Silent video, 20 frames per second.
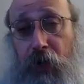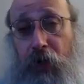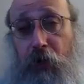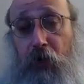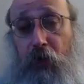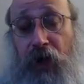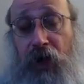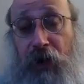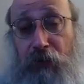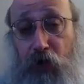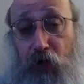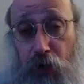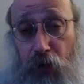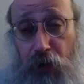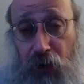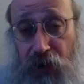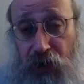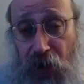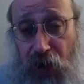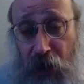What I'm
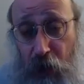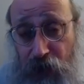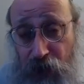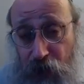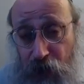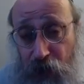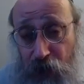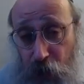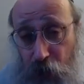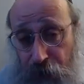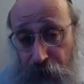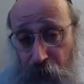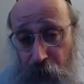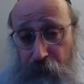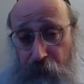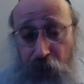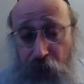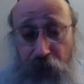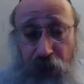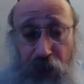doing now is good for
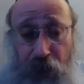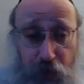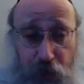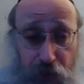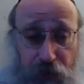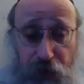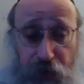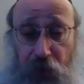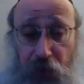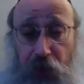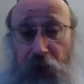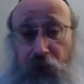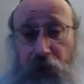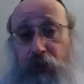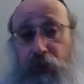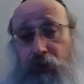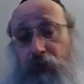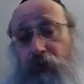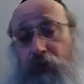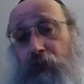me and good for
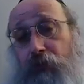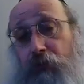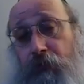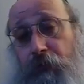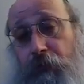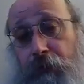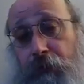others.